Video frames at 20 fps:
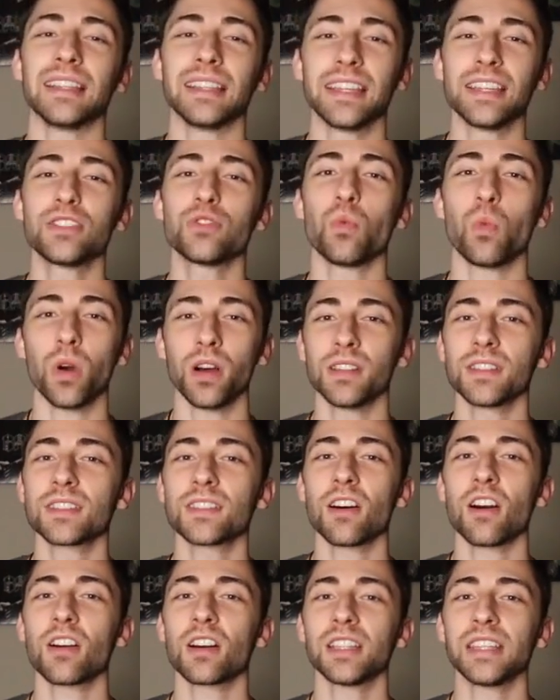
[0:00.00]
least one
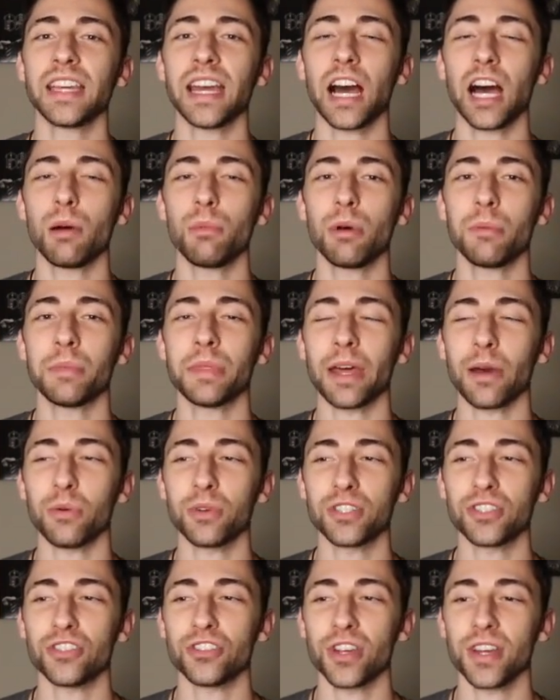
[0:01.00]
song on the album that
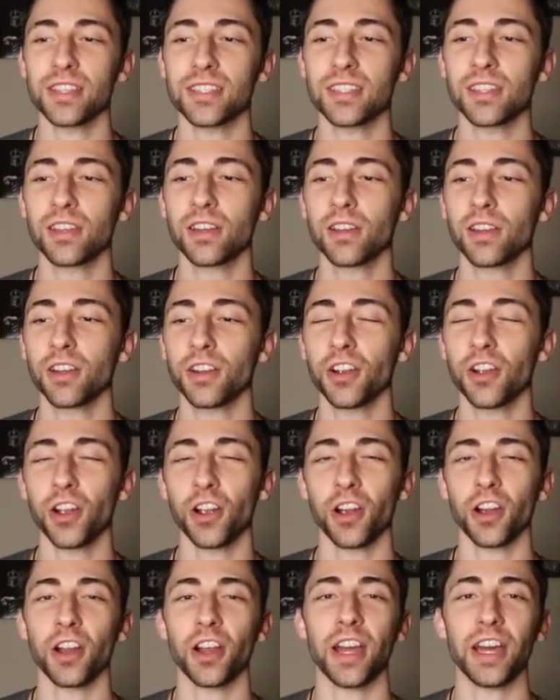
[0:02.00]
was just
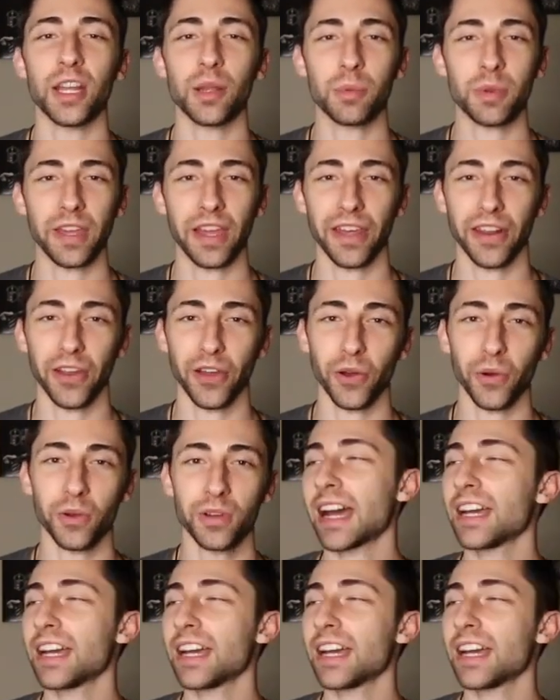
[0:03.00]
her and a piano.